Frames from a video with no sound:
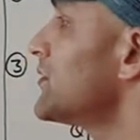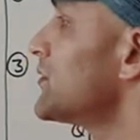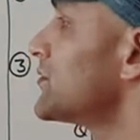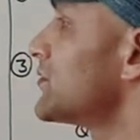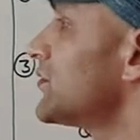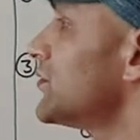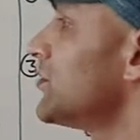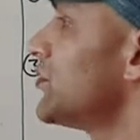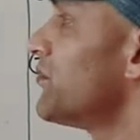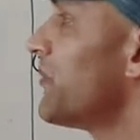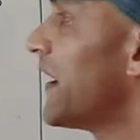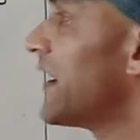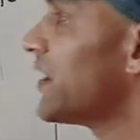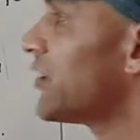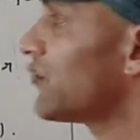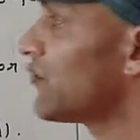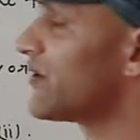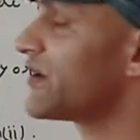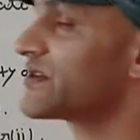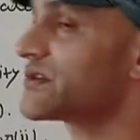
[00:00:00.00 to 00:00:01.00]
So my
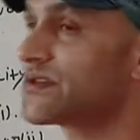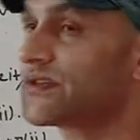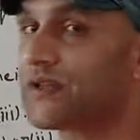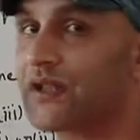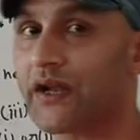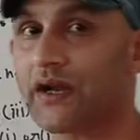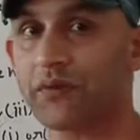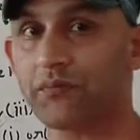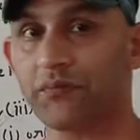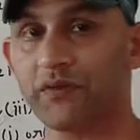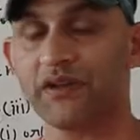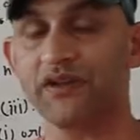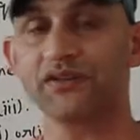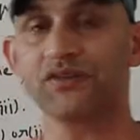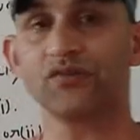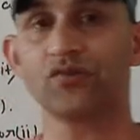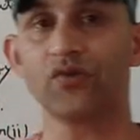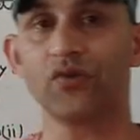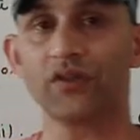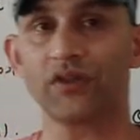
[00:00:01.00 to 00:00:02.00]
request is that
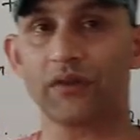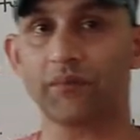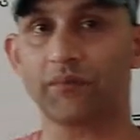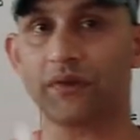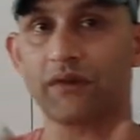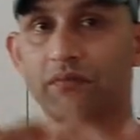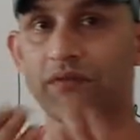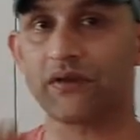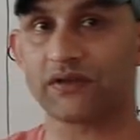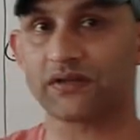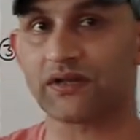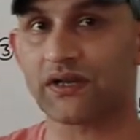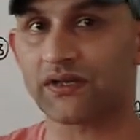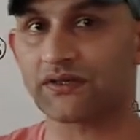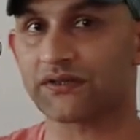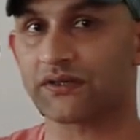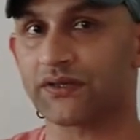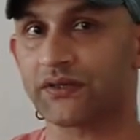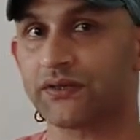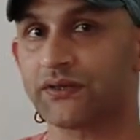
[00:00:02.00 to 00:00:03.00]
please go in the previous
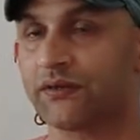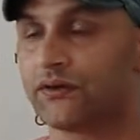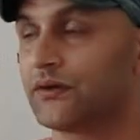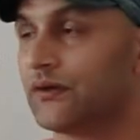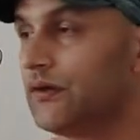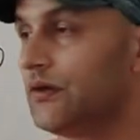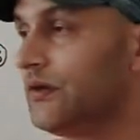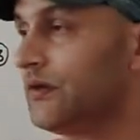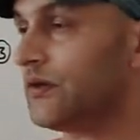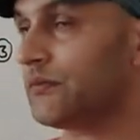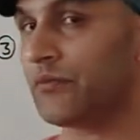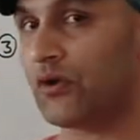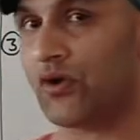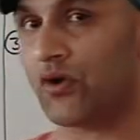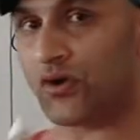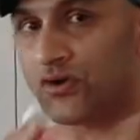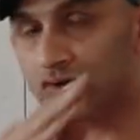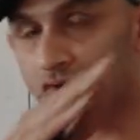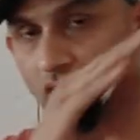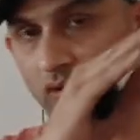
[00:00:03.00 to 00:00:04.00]
lecture
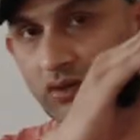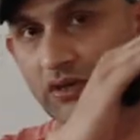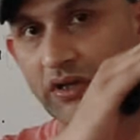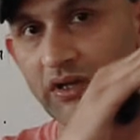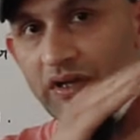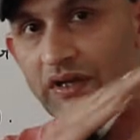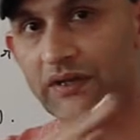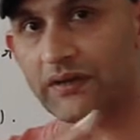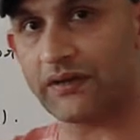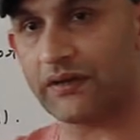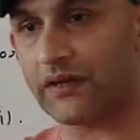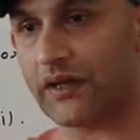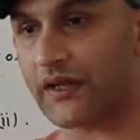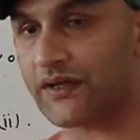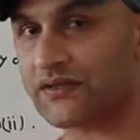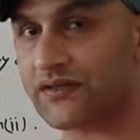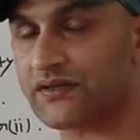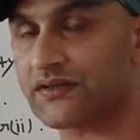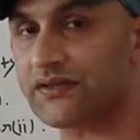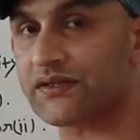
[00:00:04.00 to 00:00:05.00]
because all the
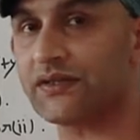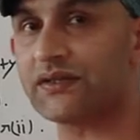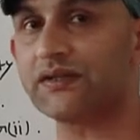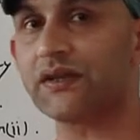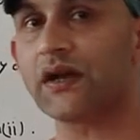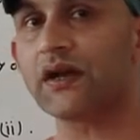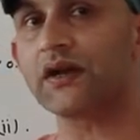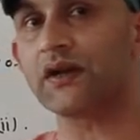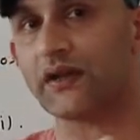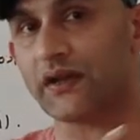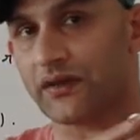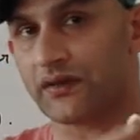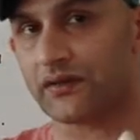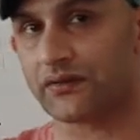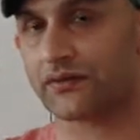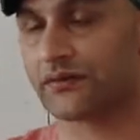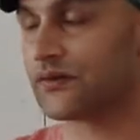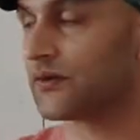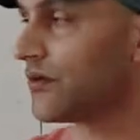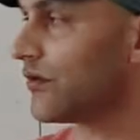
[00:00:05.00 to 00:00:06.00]
lectures these are
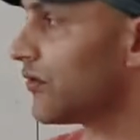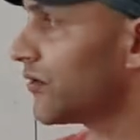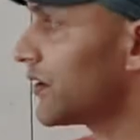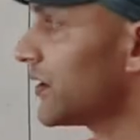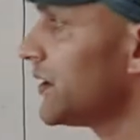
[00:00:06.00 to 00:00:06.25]
linked.